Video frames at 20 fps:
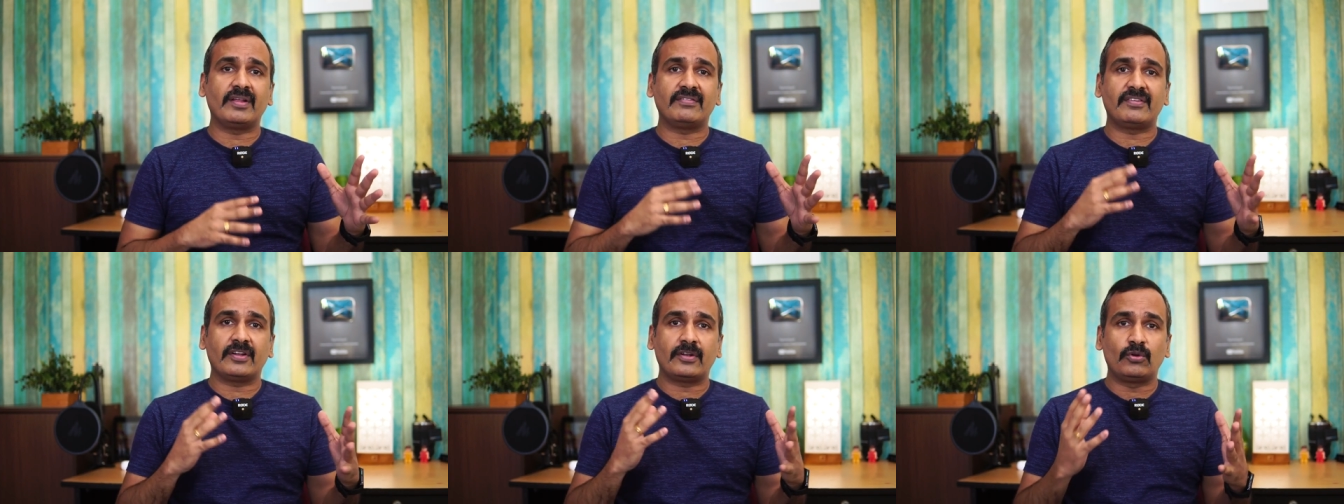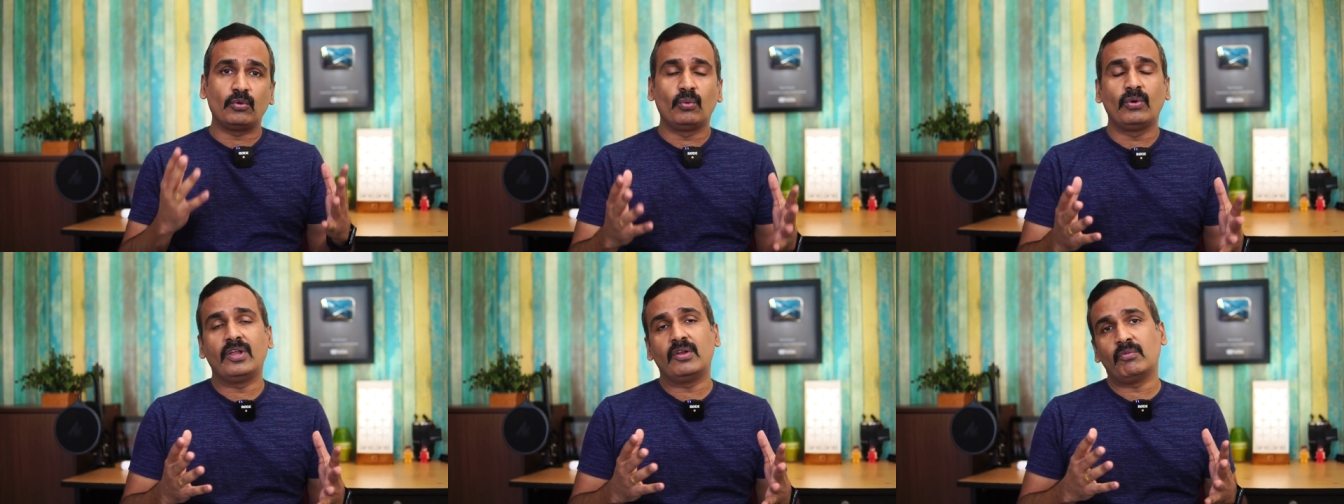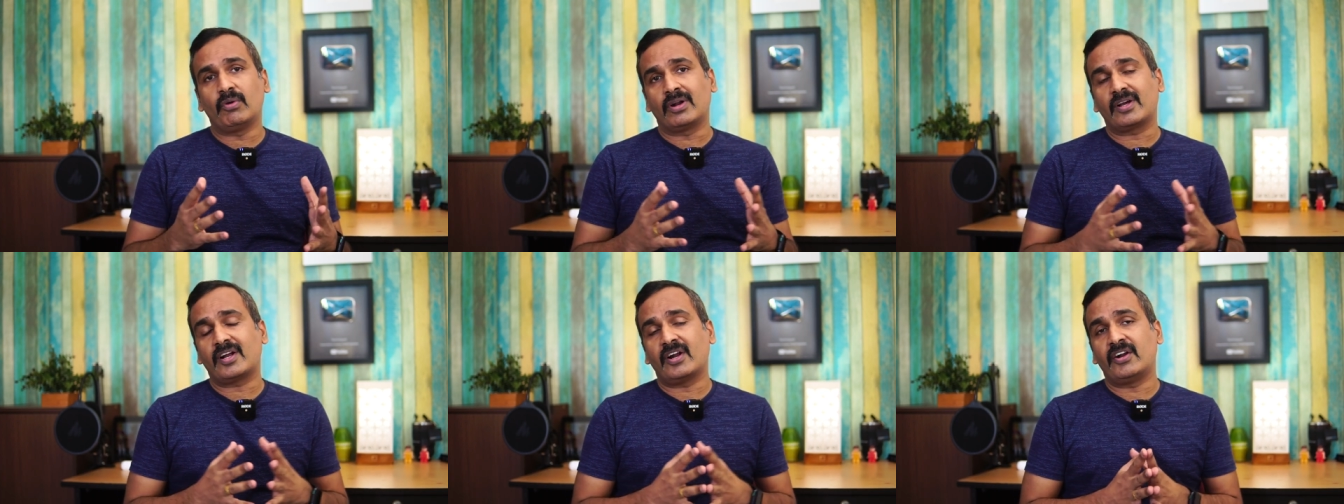It's a
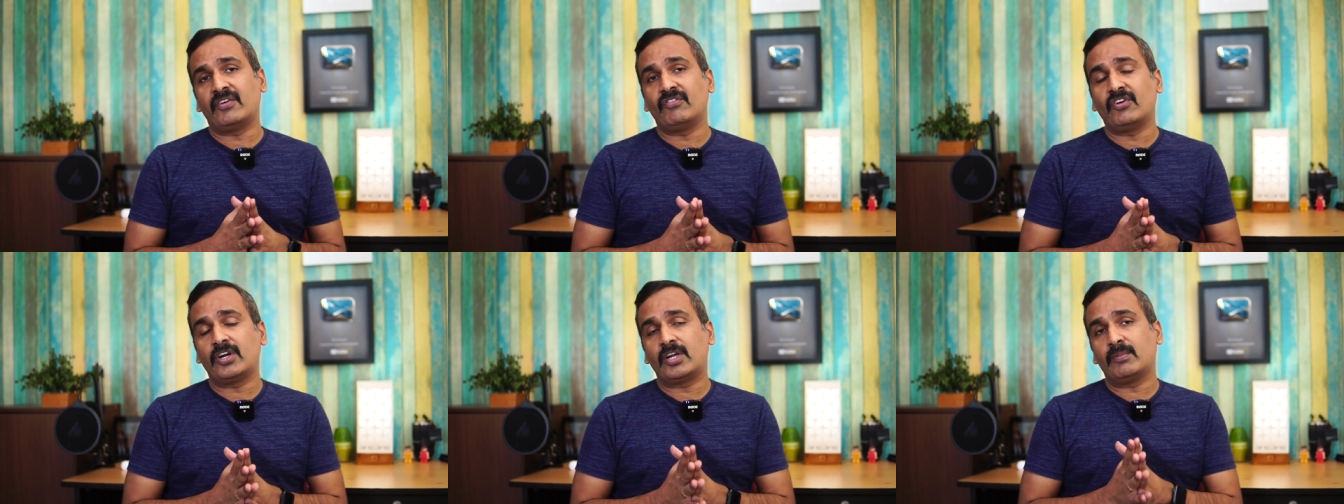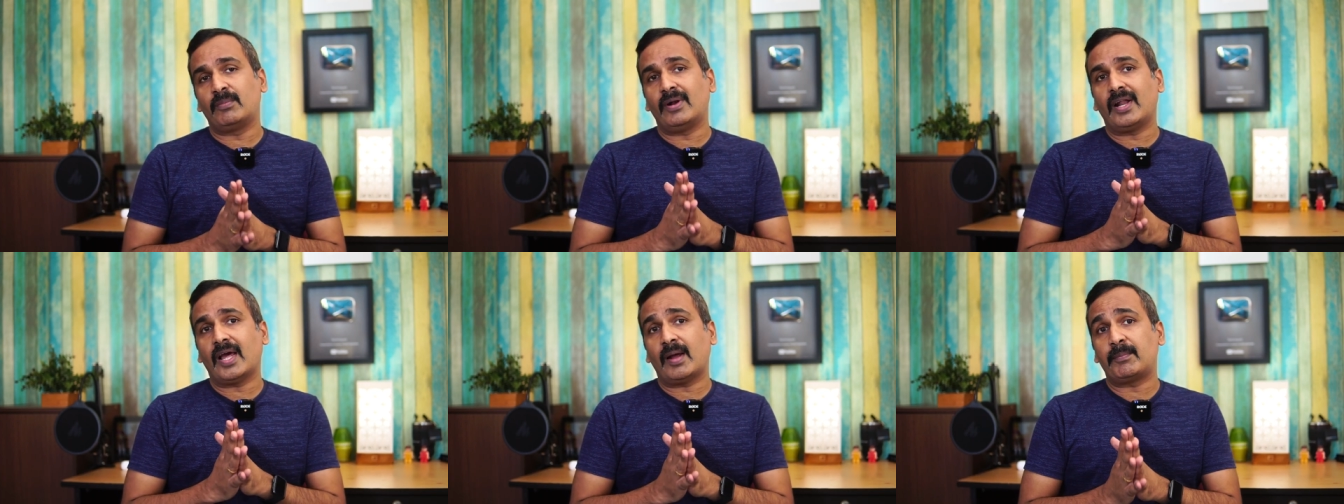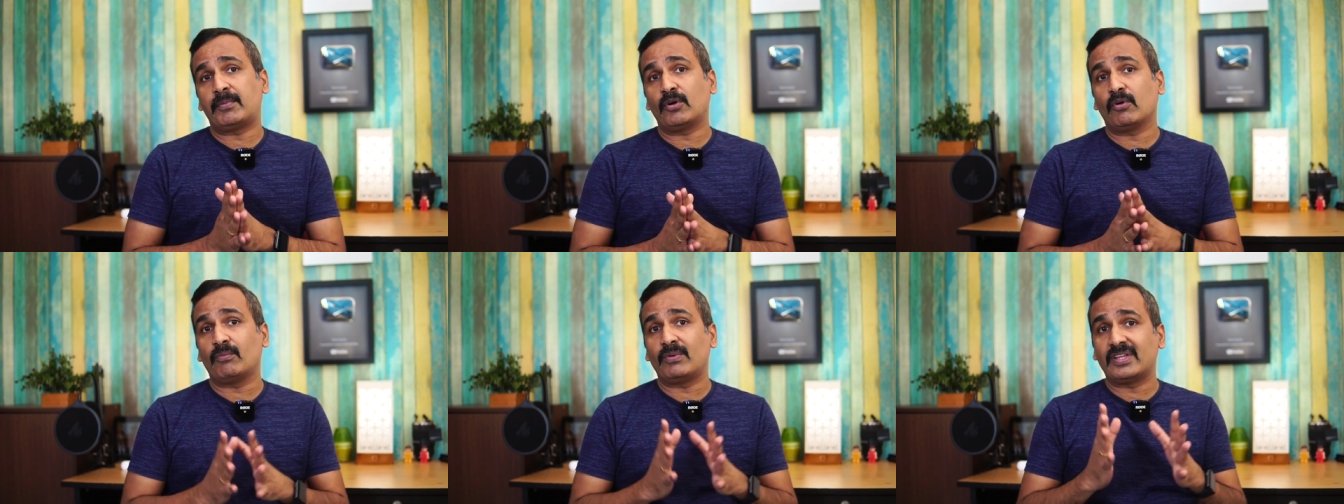2-in-1 convertible
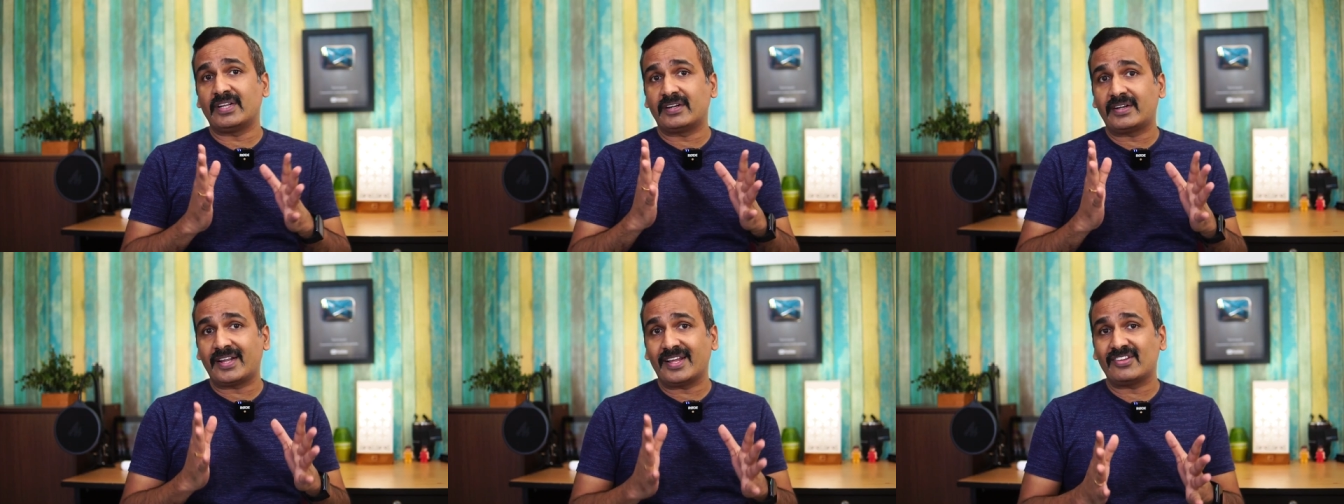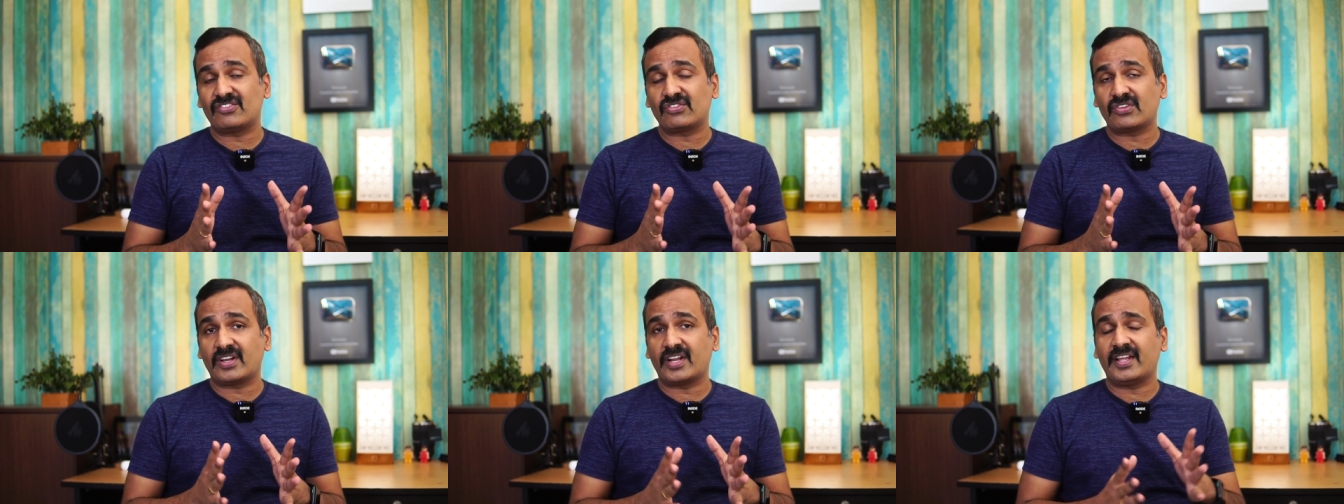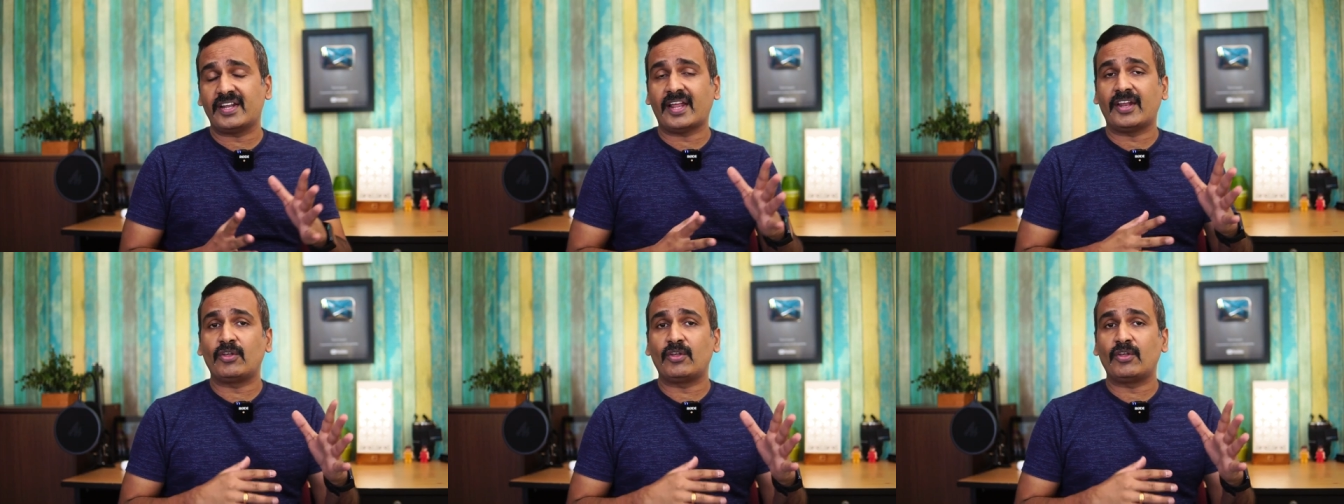laptop with a touch screen,